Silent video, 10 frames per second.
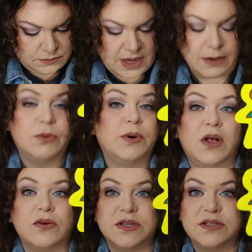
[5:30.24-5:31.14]
Yeah, three
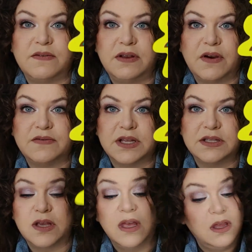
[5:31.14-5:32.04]
dollars and seventy five
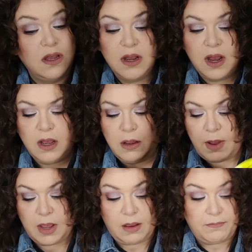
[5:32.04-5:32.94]
cents.
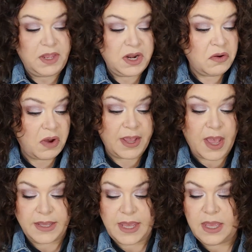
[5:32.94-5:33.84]
Um, you know, I,
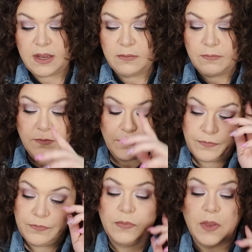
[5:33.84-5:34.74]
I can't,
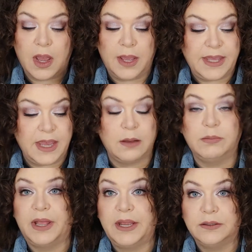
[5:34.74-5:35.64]
I can't
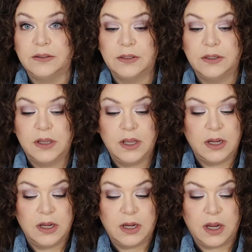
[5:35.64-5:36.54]
complain
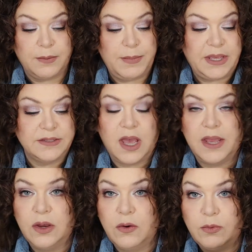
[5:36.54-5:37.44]
because I
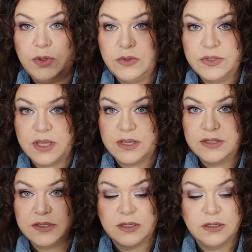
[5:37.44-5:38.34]
know I will use
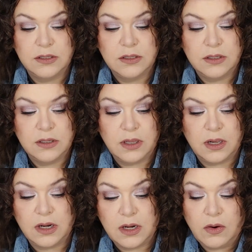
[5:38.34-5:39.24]
this,
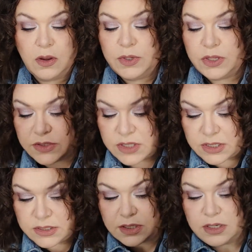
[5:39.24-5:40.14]
and I know I will use
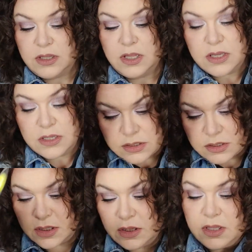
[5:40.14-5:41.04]
this, and
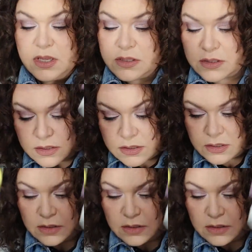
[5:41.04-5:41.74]
this, and this.